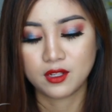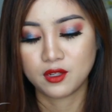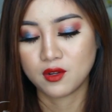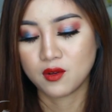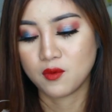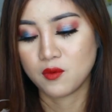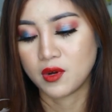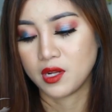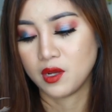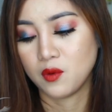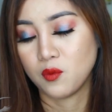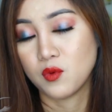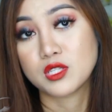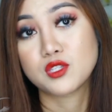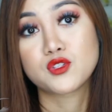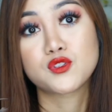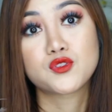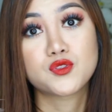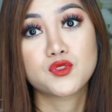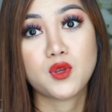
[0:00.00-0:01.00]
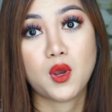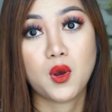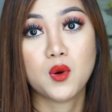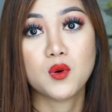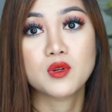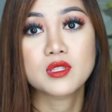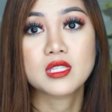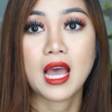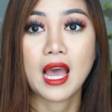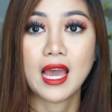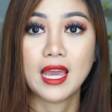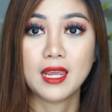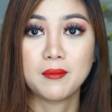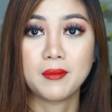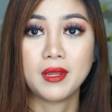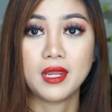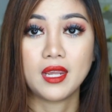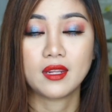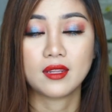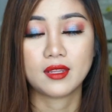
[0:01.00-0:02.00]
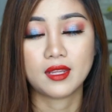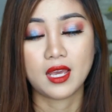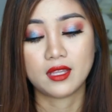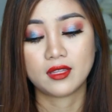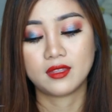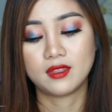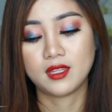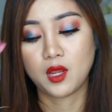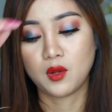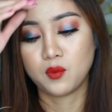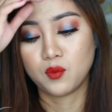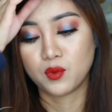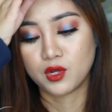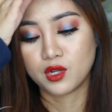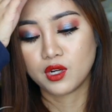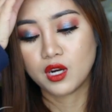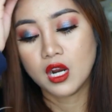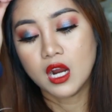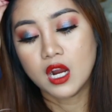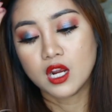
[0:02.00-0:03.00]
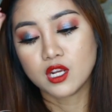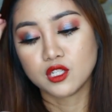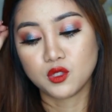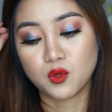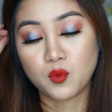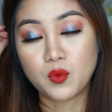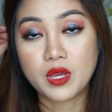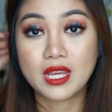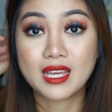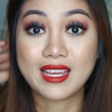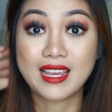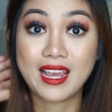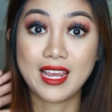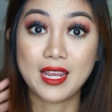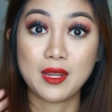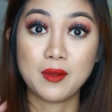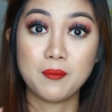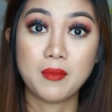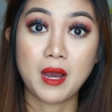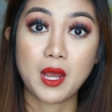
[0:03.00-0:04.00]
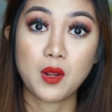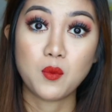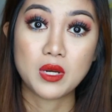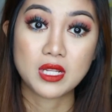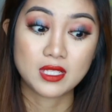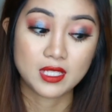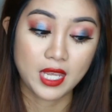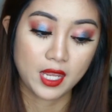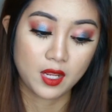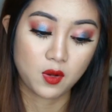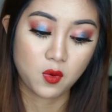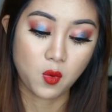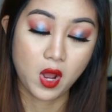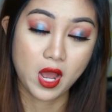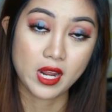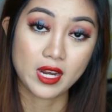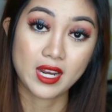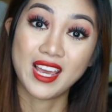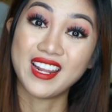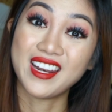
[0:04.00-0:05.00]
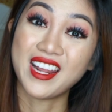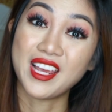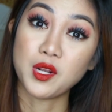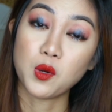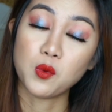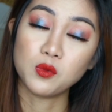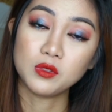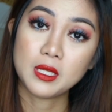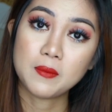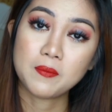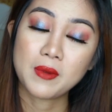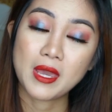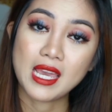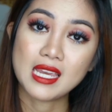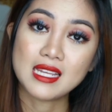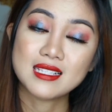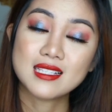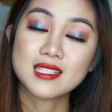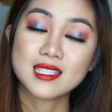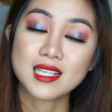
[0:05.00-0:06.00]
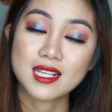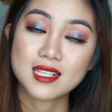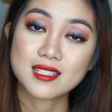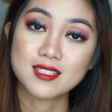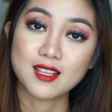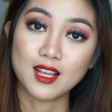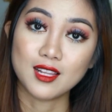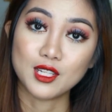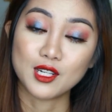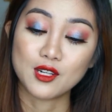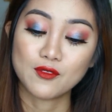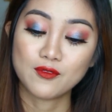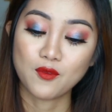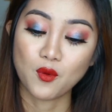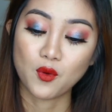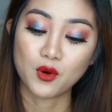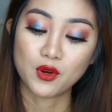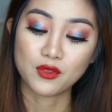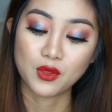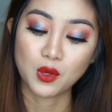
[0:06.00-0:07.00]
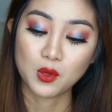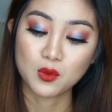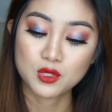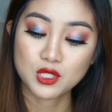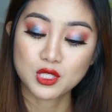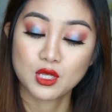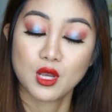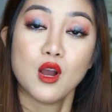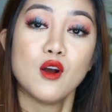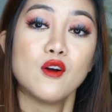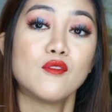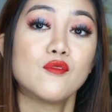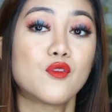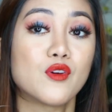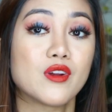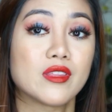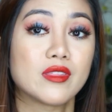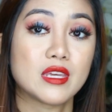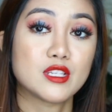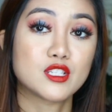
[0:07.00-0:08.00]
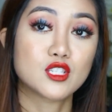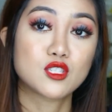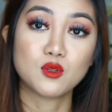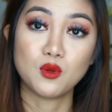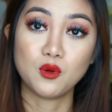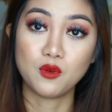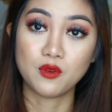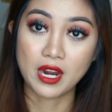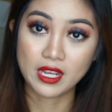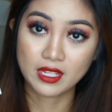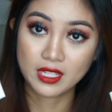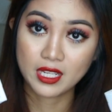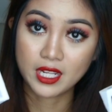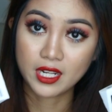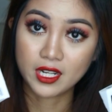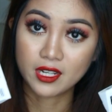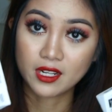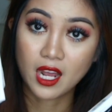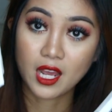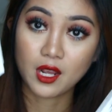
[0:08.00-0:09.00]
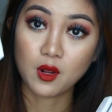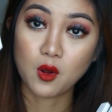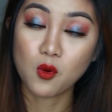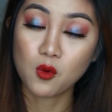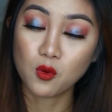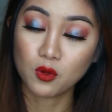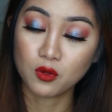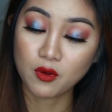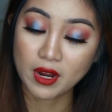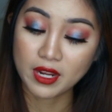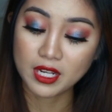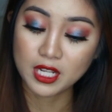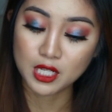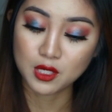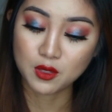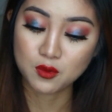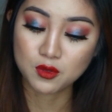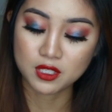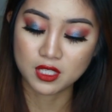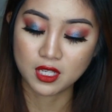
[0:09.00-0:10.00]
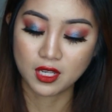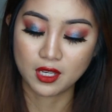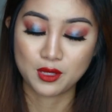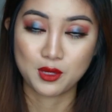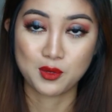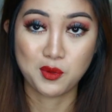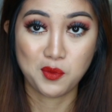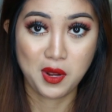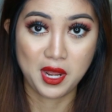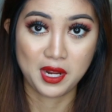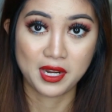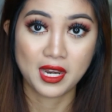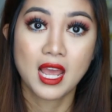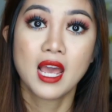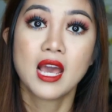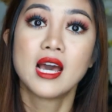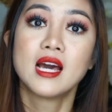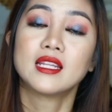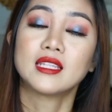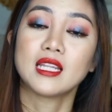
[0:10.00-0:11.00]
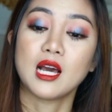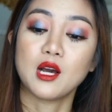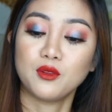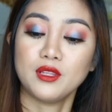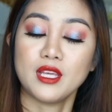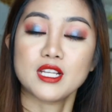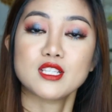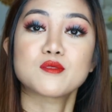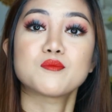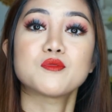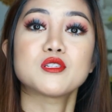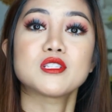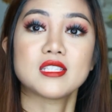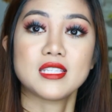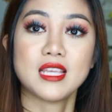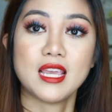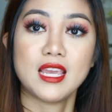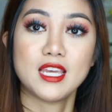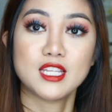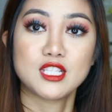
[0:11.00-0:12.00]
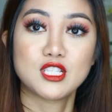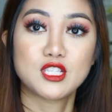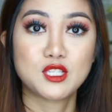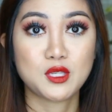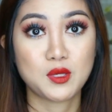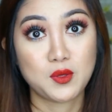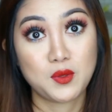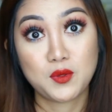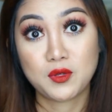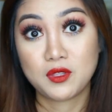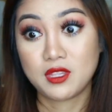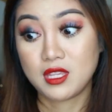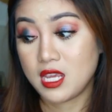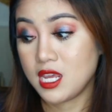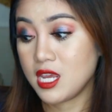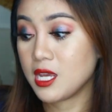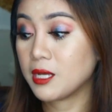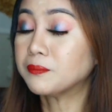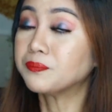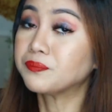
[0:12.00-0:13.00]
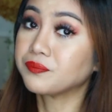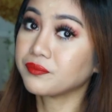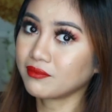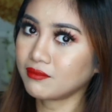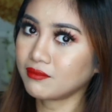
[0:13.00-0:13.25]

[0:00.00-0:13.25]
you know what, it was so timing that they were doing a buy one take one, and I only paid $6 for these two right here. I already used the other one. Now let's proceed to the